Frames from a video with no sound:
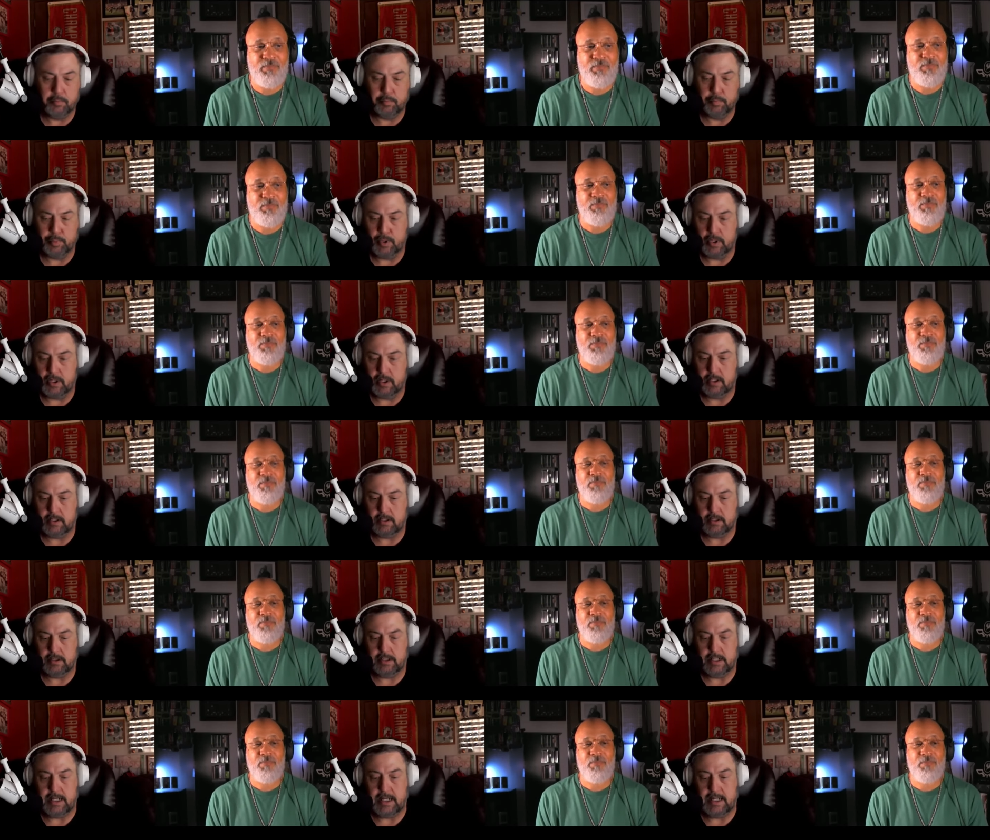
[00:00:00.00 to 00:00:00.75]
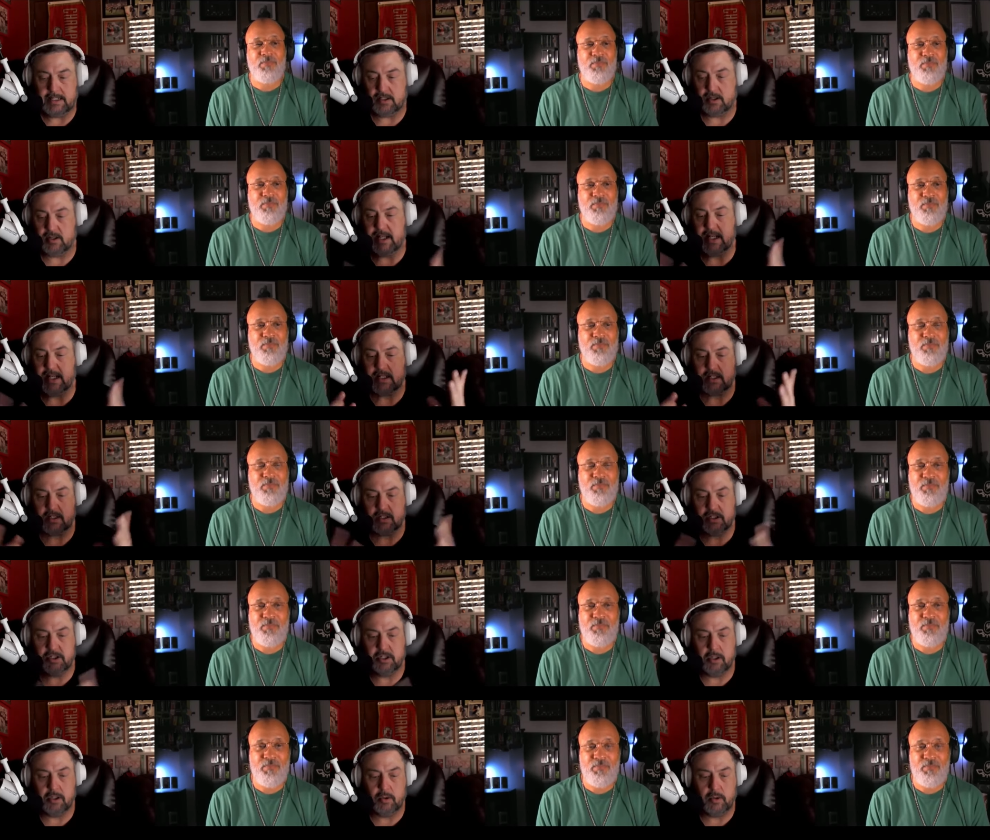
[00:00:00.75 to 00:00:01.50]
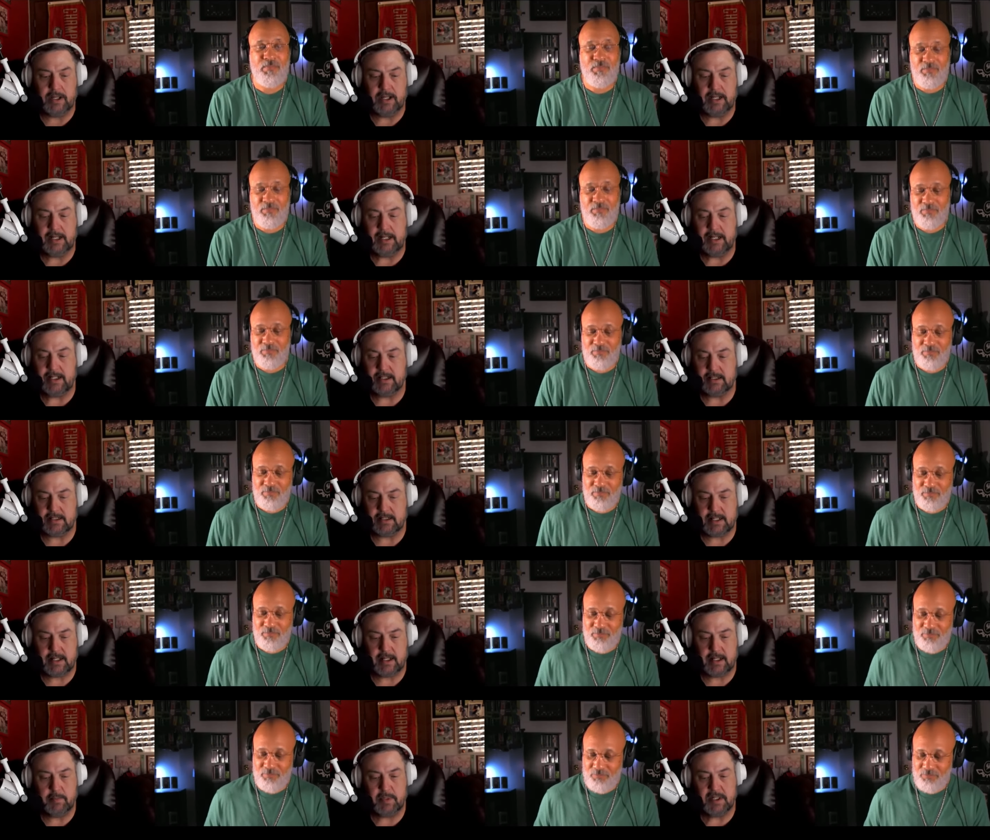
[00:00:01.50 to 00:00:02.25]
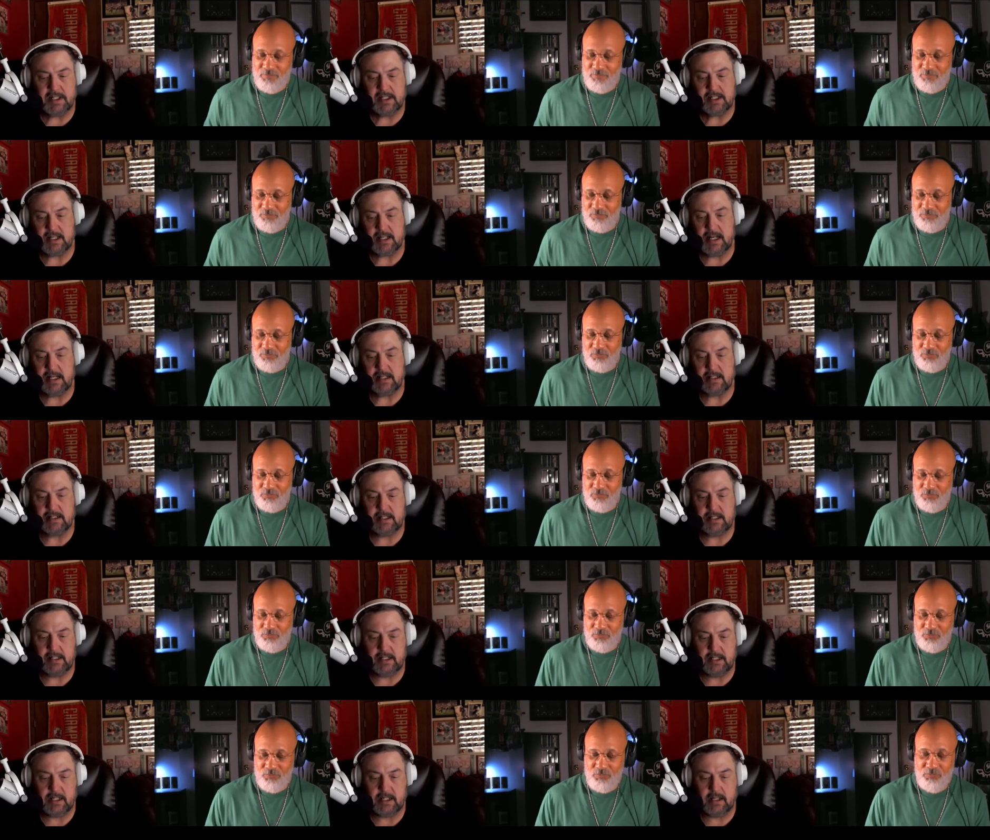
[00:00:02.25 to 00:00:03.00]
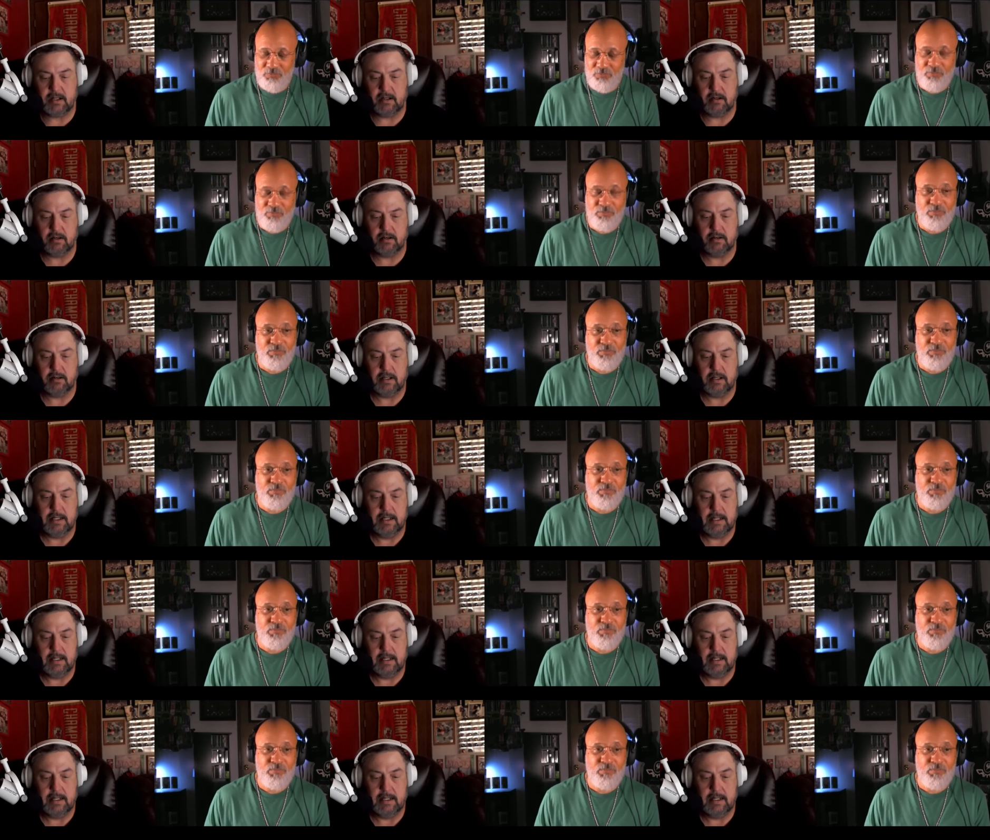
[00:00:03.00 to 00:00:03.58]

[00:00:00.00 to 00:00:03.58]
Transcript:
Speaker 1: But yeah, so that's you know any tidbits that I see that are